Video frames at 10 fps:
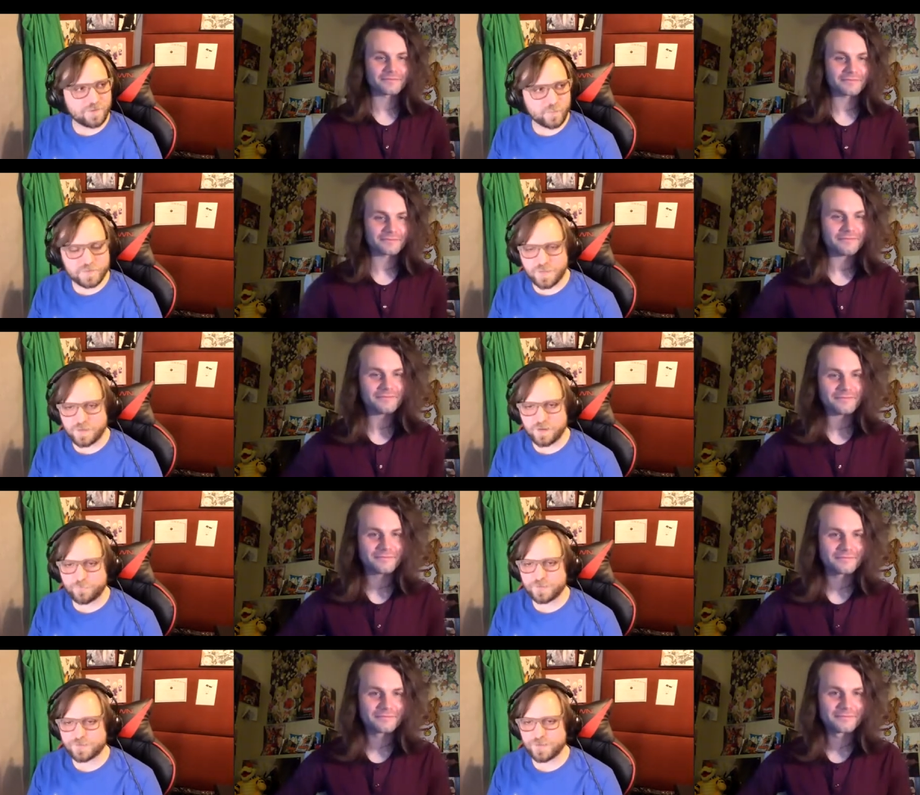Speaker 1: we signed
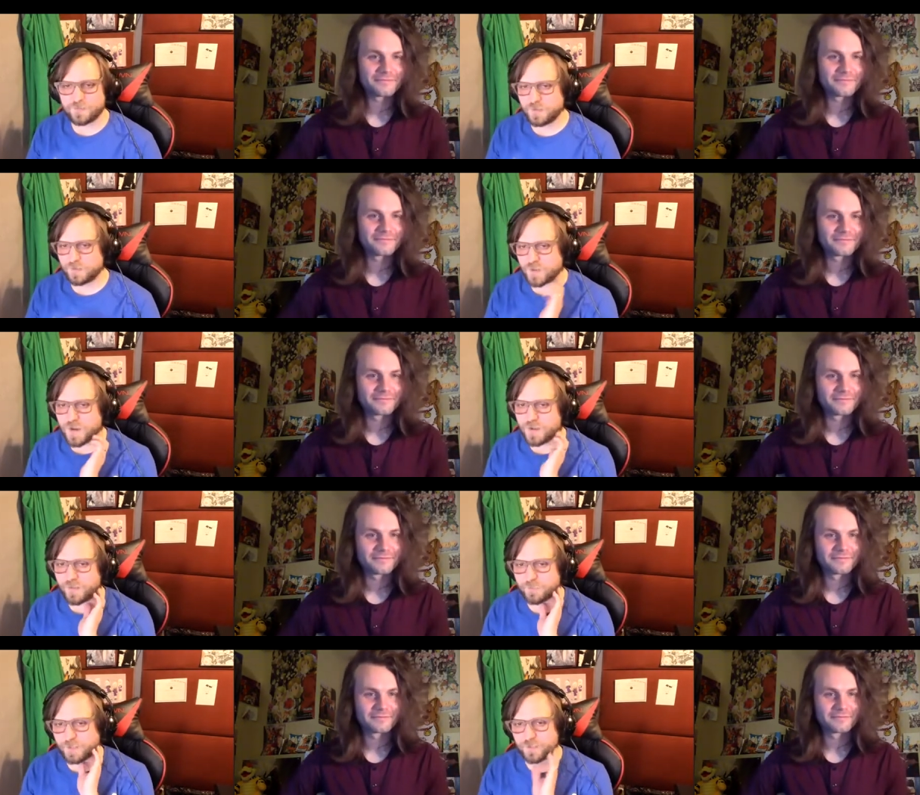up for a seven day
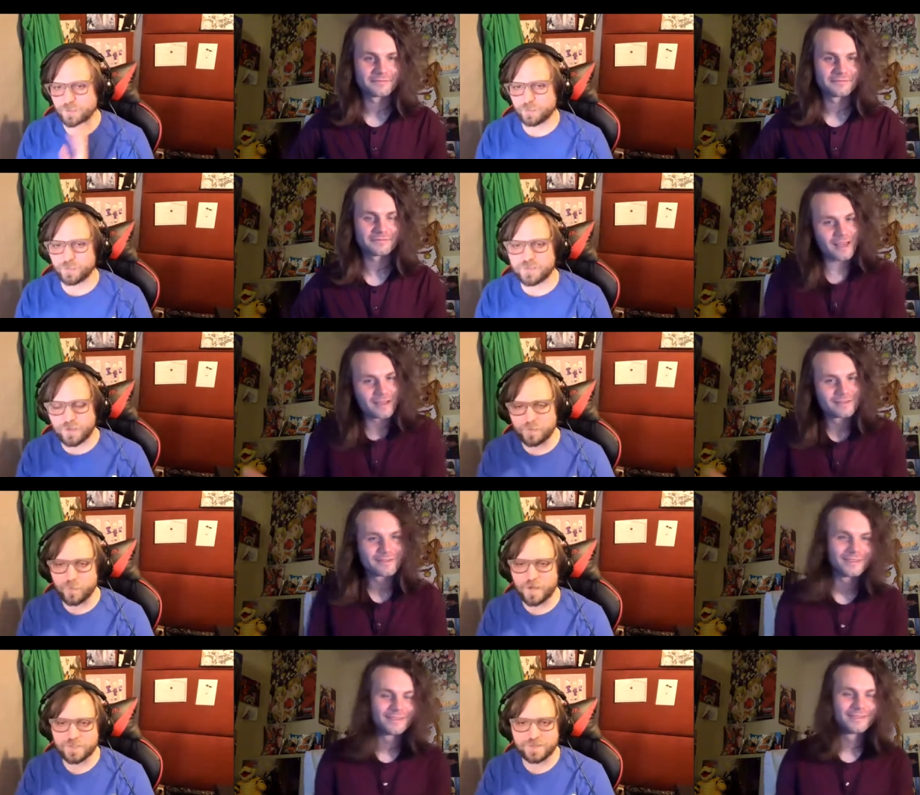trial i'm not sure but we started
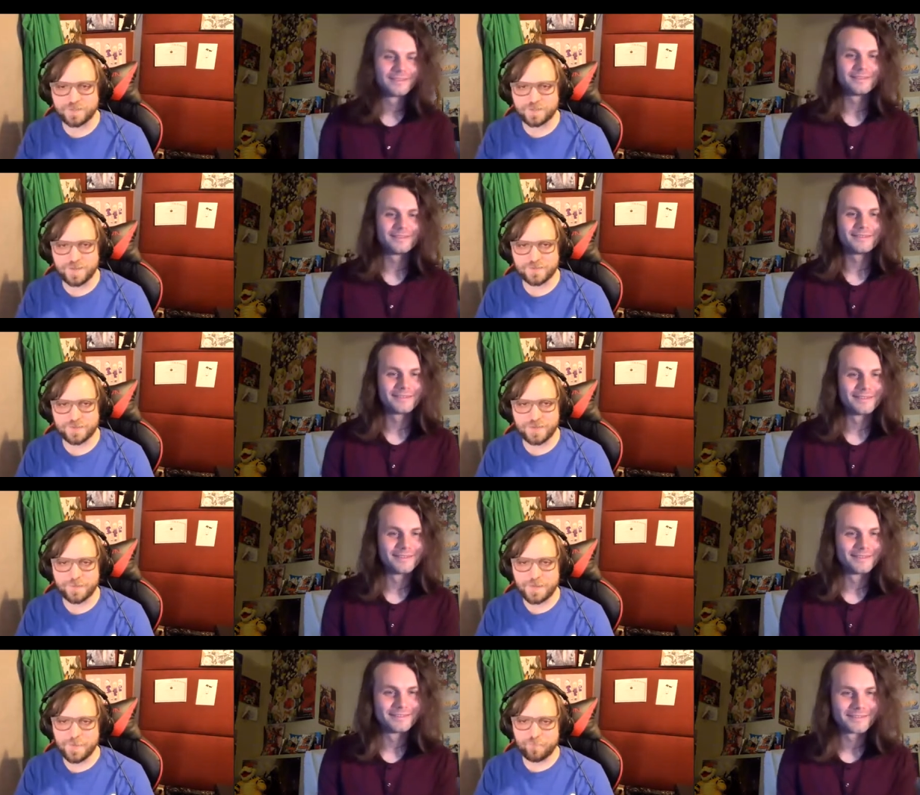watching it
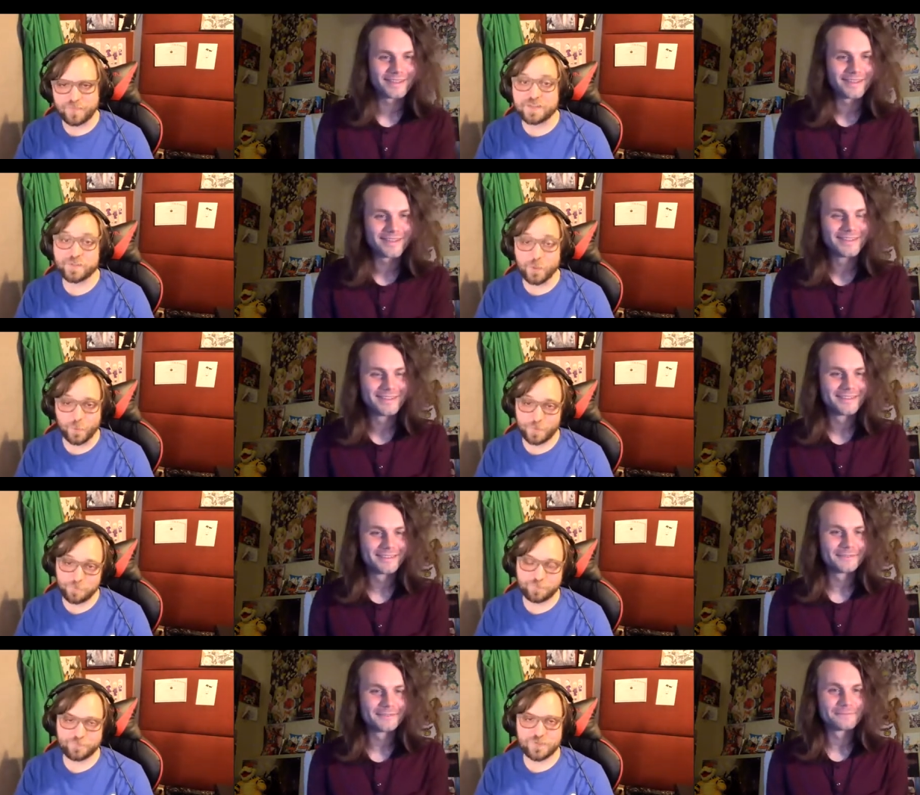yesterday it's cool
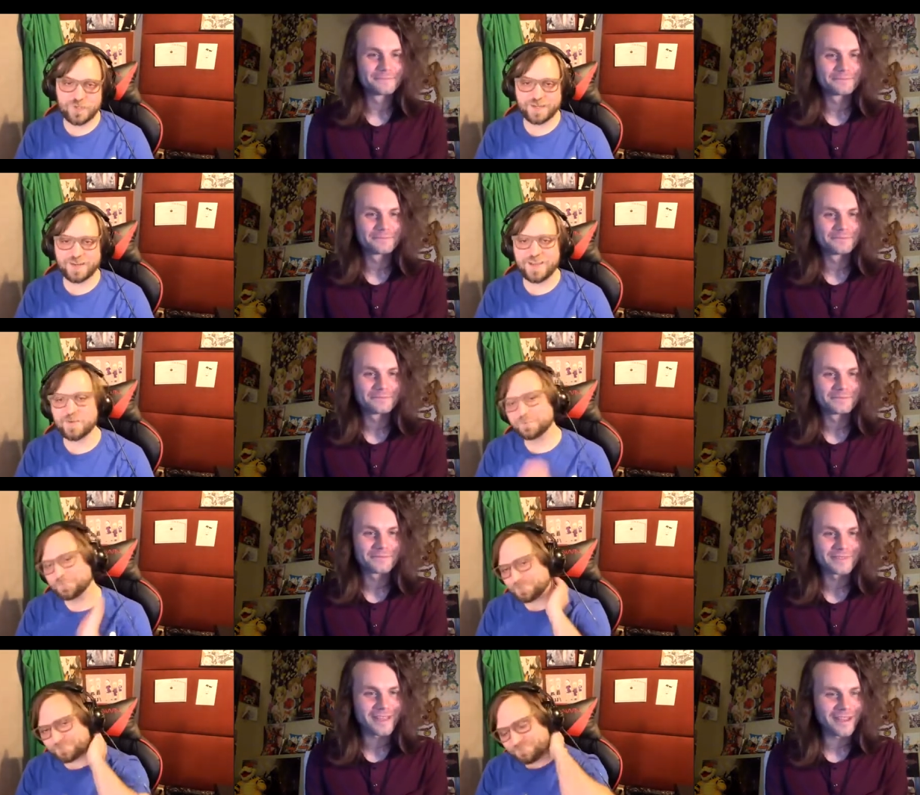check it out
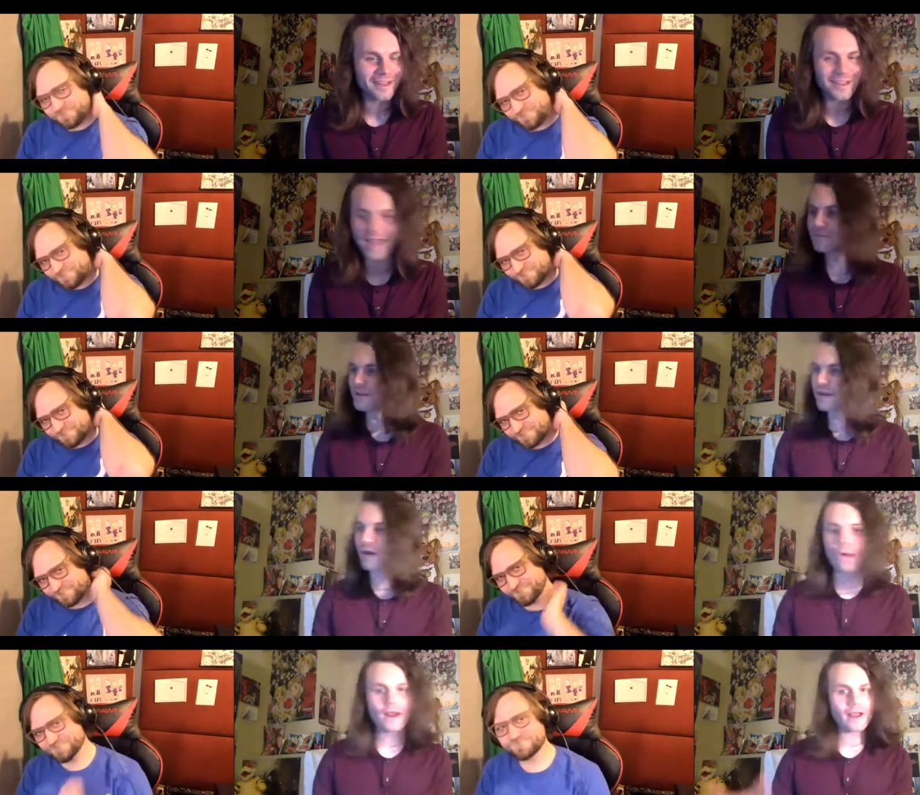
Speaker 2: oh yeah
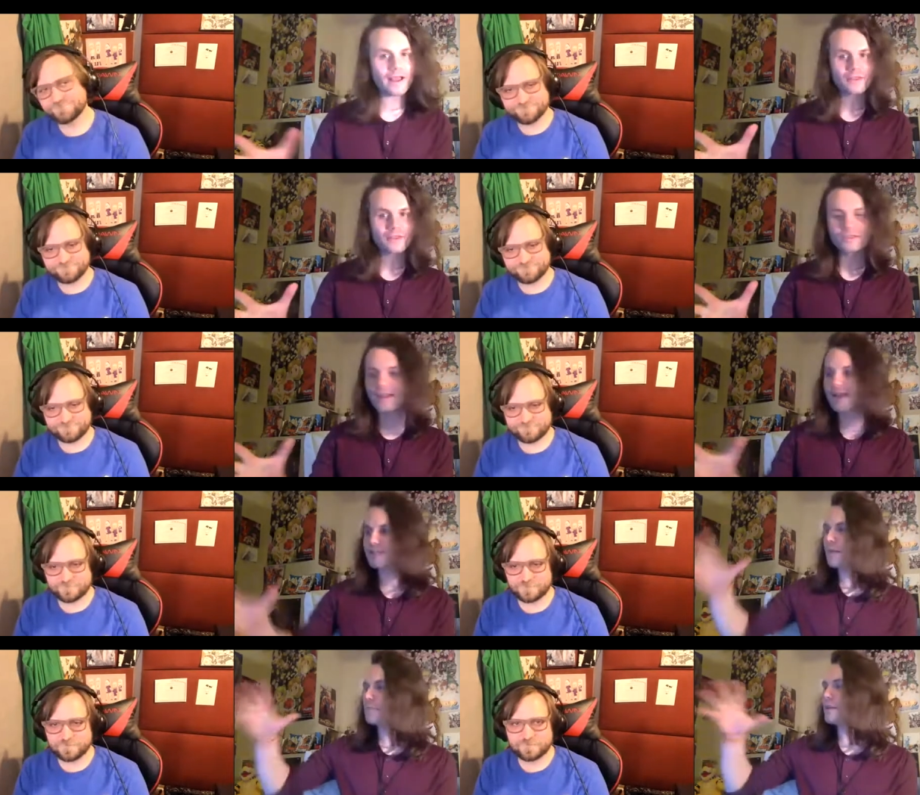and I got those
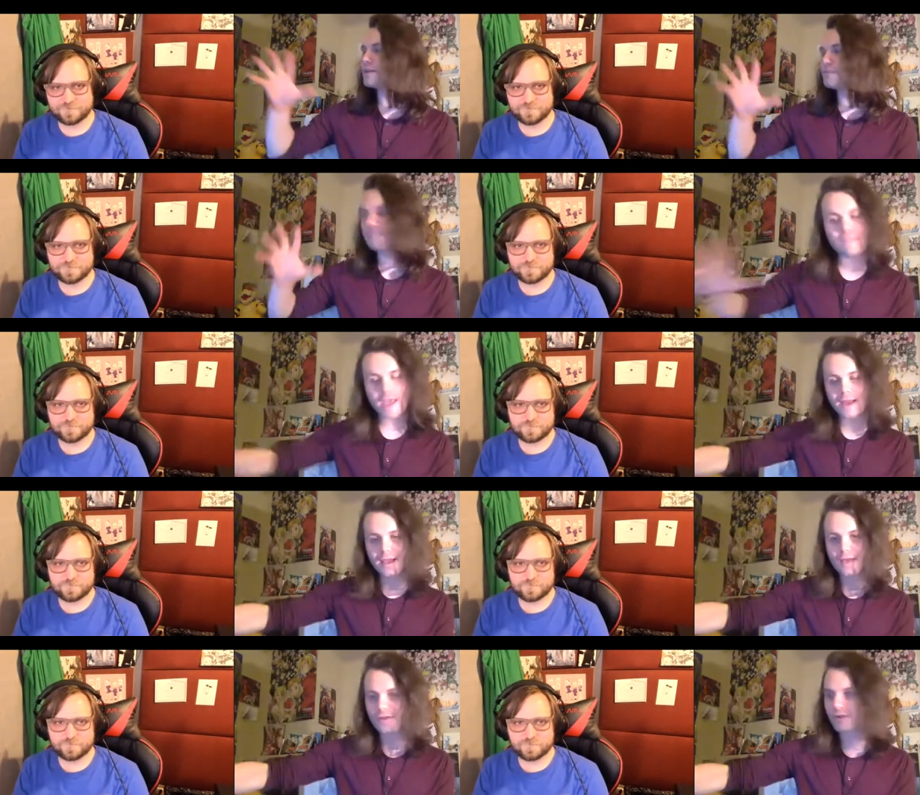links plus
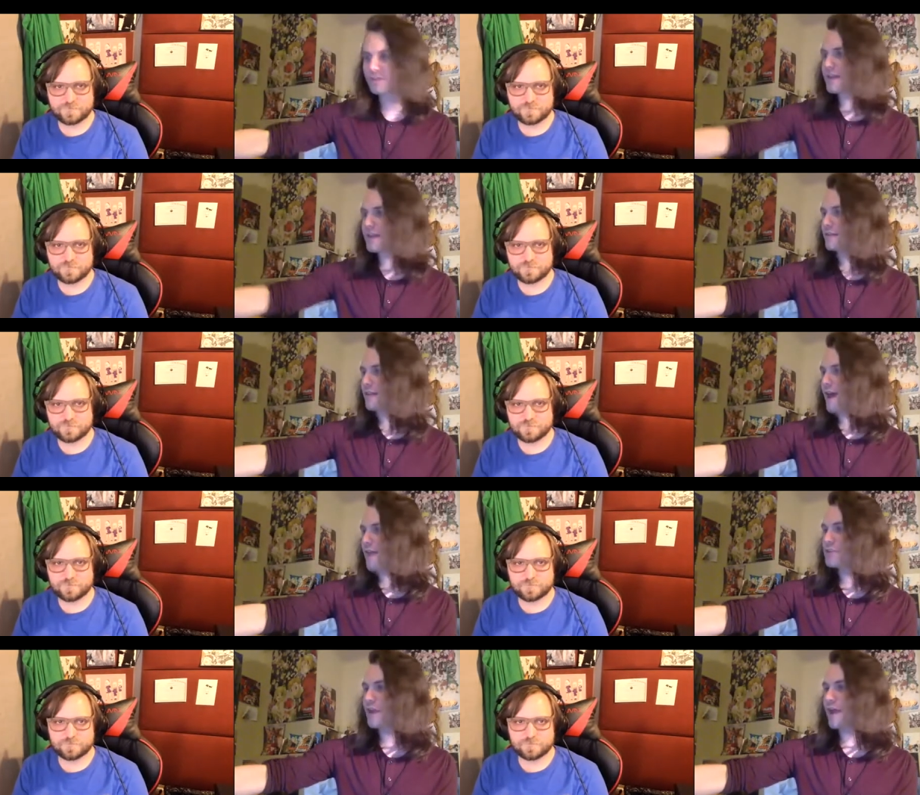many others in the
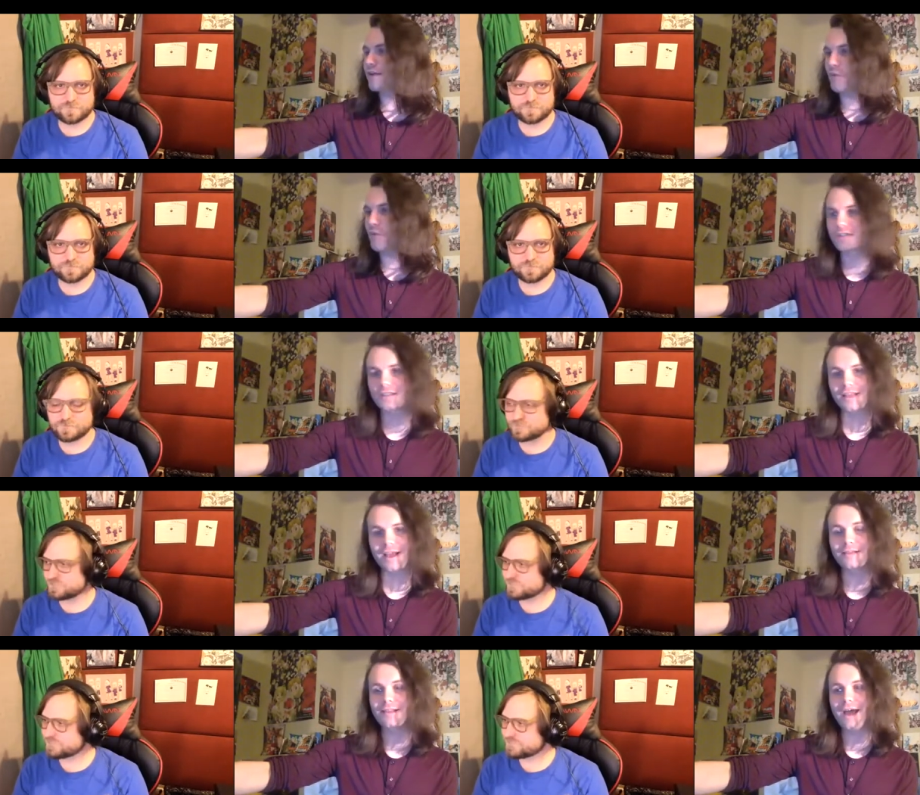live chat. If you watch us
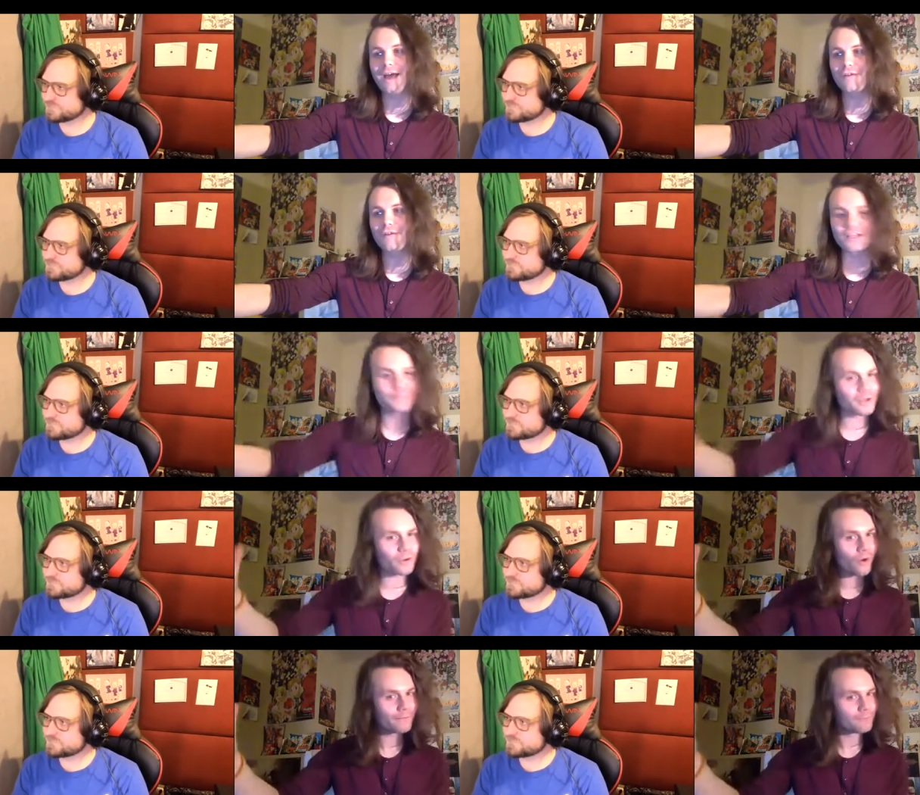live on Facebook or